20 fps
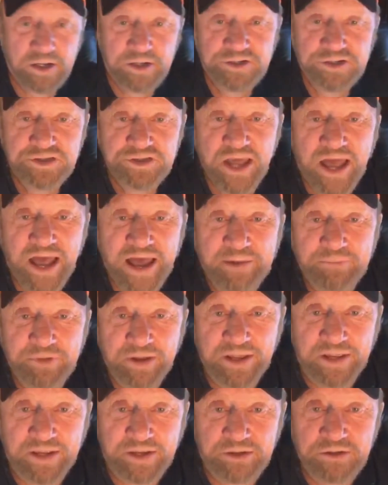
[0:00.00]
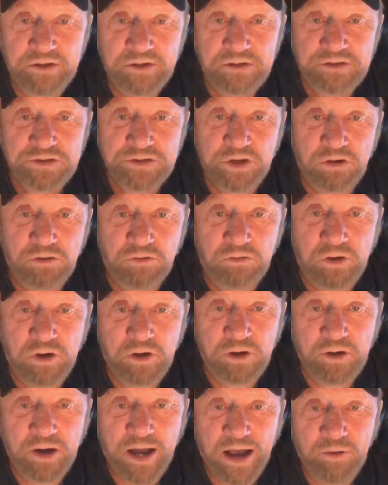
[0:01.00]
It's time to eat.
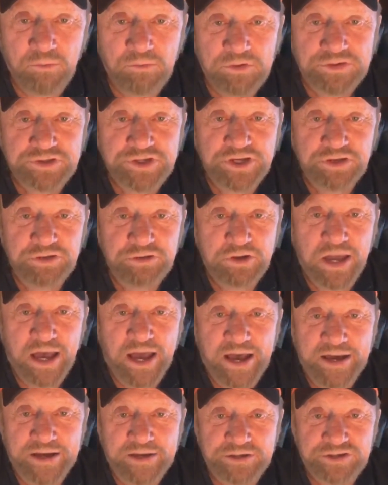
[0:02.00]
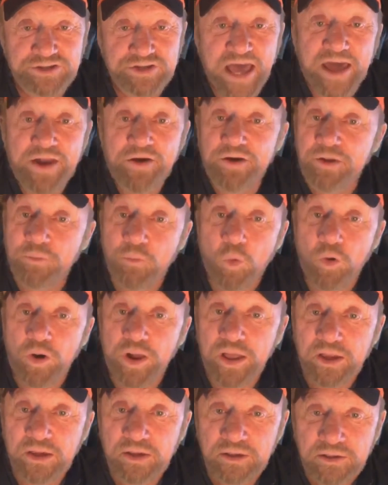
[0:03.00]
So I will see you guys Saturday
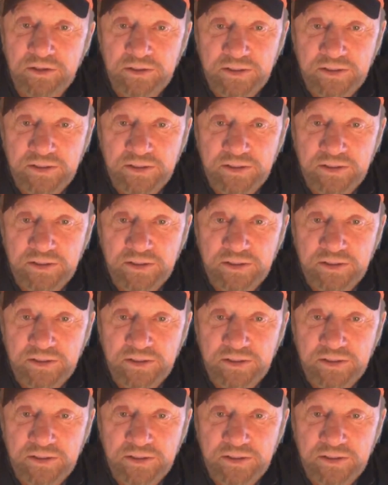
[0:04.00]
morning.